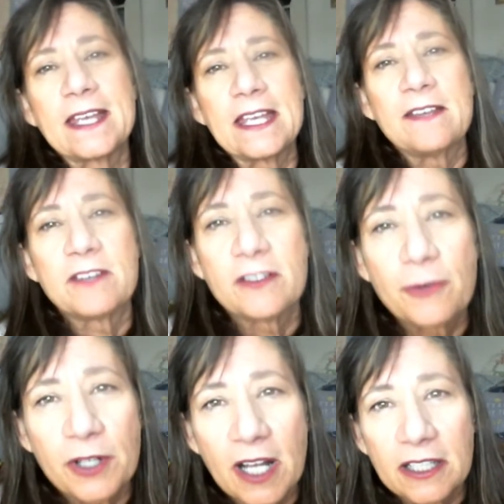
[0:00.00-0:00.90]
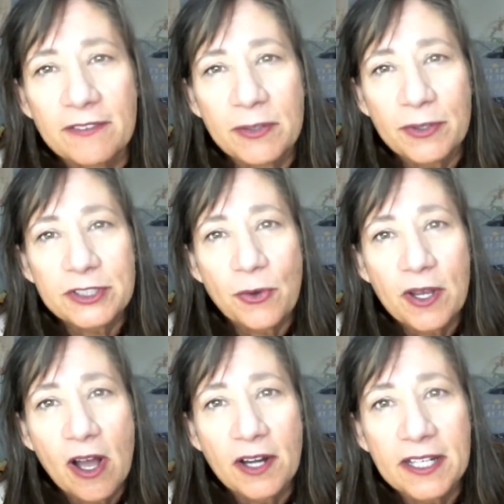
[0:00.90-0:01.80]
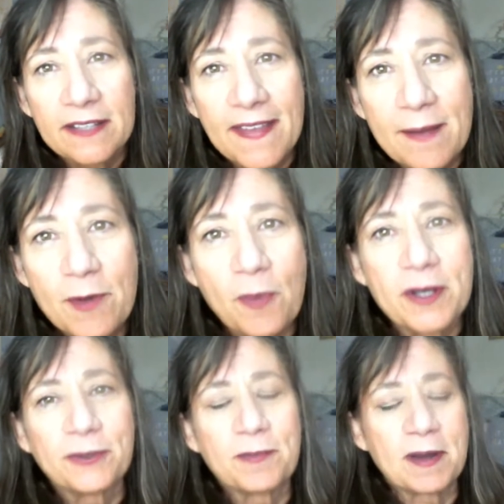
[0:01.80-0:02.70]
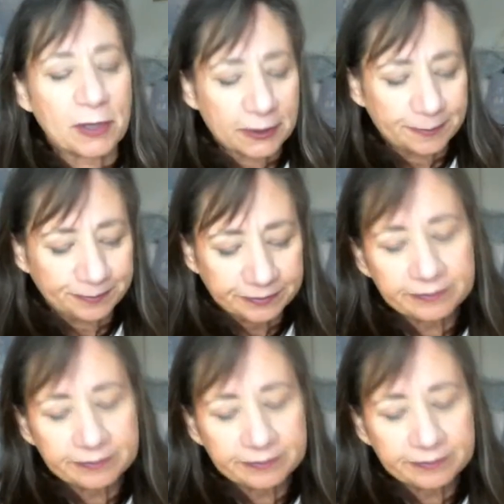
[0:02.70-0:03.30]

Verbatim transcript: even if we're not loving what's going on in that moment, remember.